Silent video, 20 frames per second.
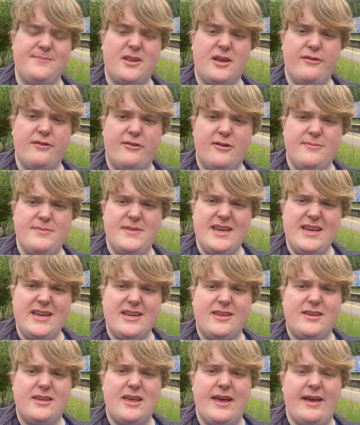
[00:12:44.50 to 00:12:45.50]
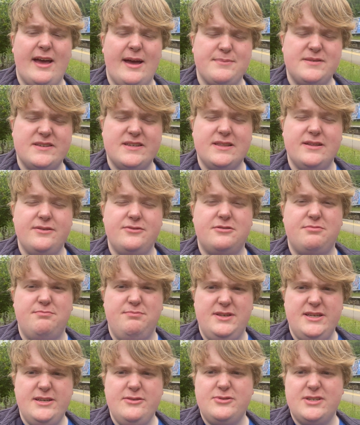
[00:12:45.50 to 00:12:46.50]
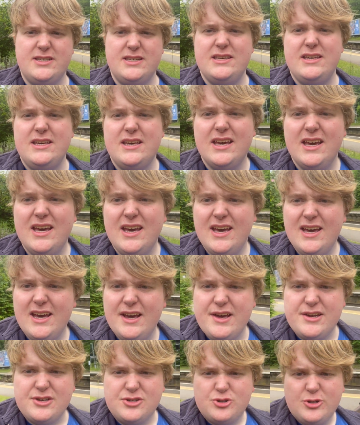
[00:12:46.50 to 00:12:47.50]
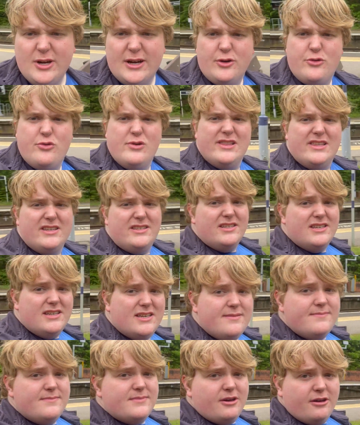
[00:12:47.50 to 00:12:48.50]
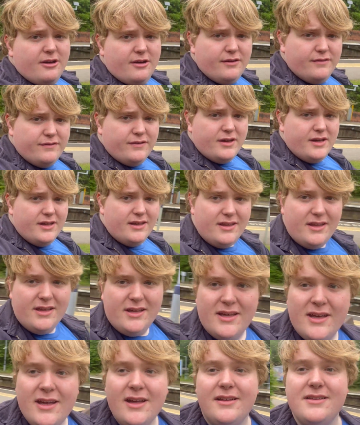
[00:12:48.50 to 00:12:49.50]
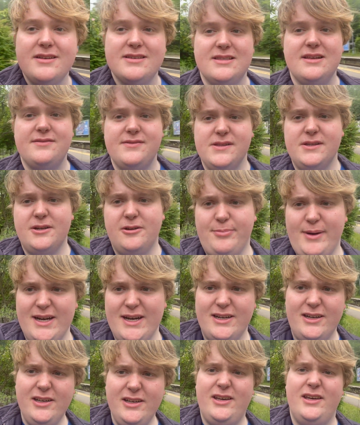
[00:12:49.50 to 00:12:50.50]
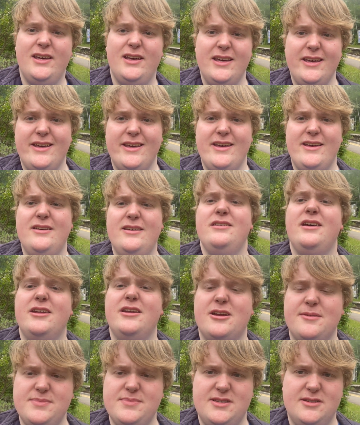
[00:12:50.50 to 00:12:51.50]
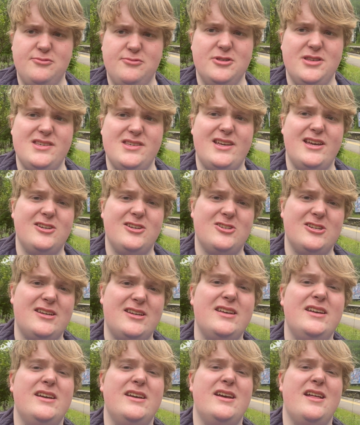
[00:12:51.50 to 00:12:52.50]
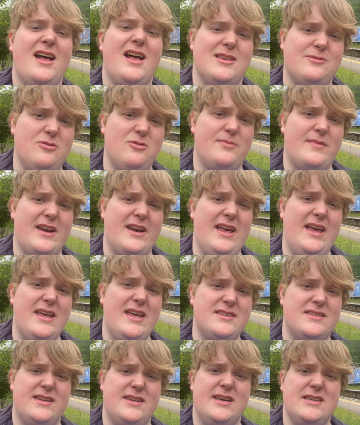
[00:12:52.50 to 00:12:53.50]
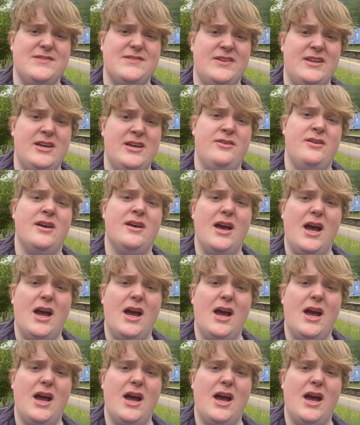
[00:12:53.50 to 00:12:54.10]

from the absolute beauty and tranquility of this lovely little park here at Elmstead Woods Station, that's where I'm going to end today's video.